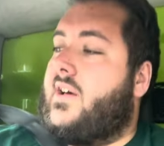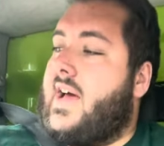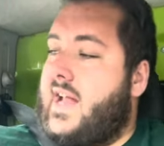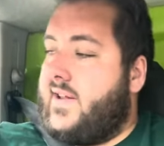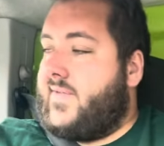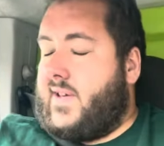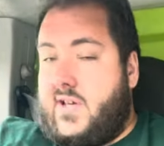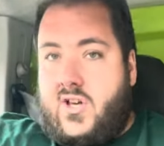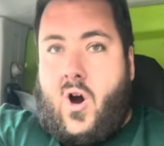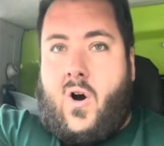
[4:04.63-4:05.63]
anything
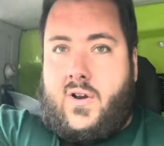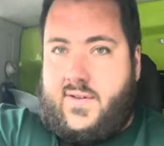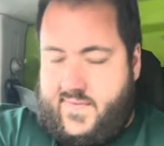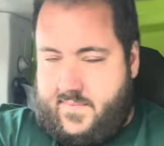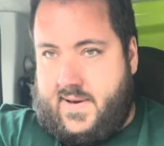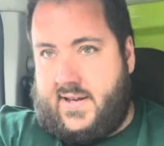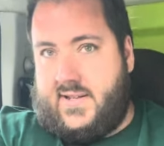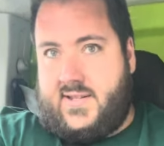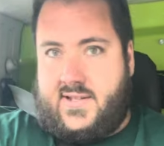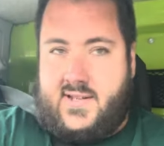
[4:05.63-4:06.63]
conifer
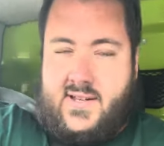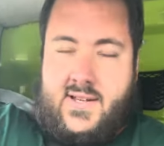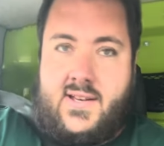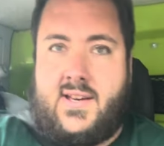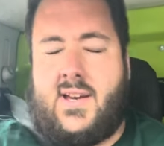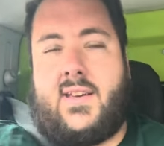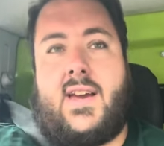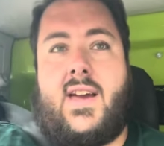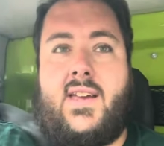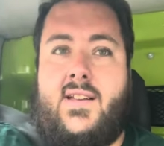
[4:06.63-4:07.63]
based,
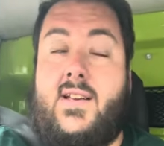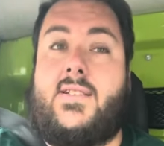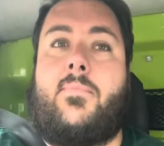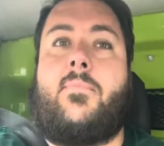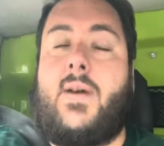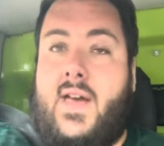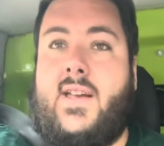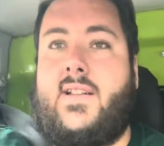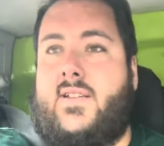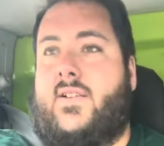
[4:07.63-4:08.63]
again, is a pain
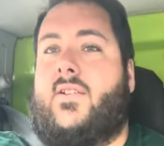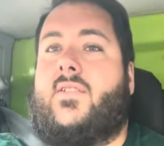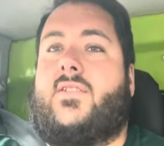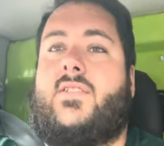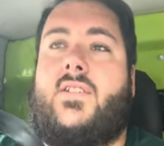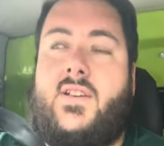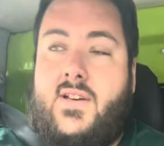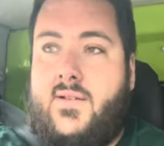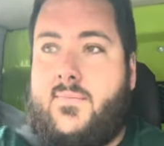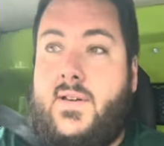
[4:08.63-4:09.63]
in the arse,
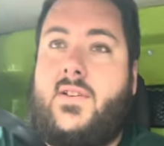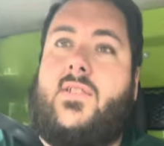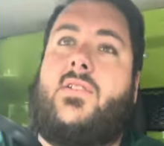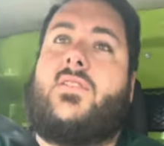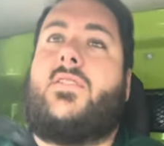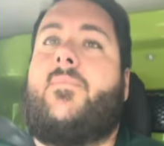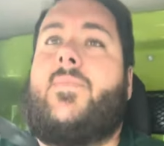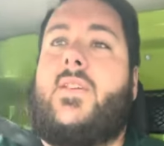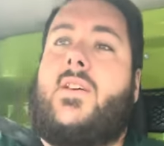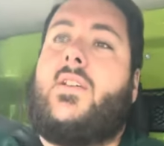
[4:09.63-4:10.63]
because
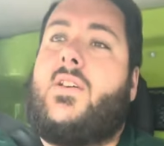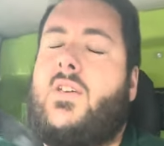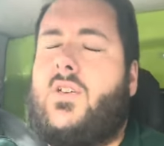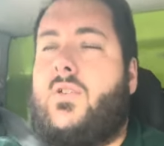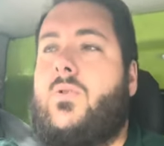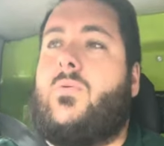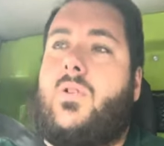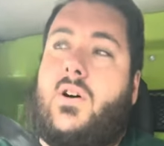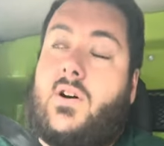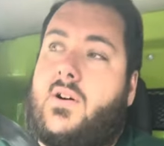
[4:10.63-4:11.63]
you
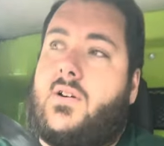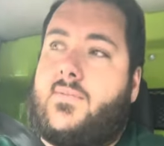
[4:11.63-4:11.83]
are,